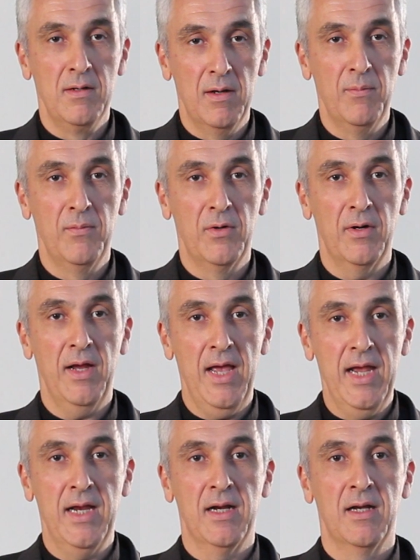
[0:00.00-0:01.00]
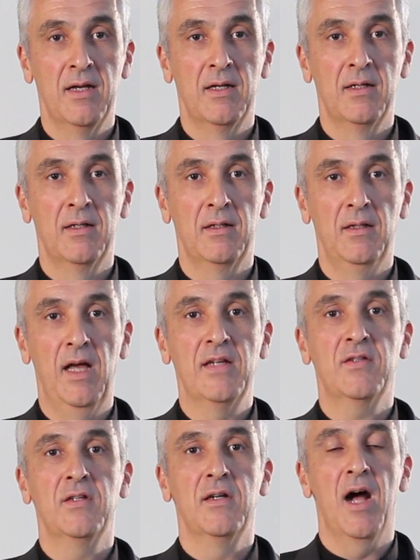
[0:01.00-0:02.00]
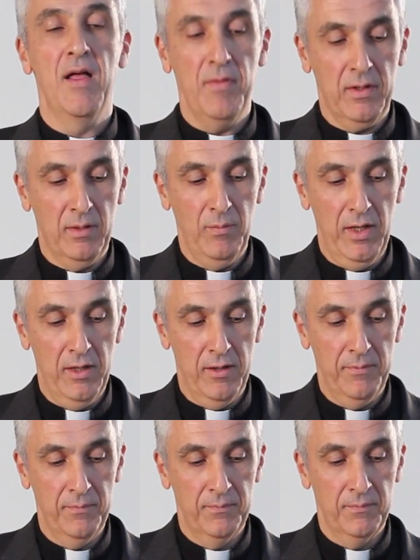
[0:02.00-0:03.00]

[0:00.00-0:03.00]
Number 8 lesson on the Camino: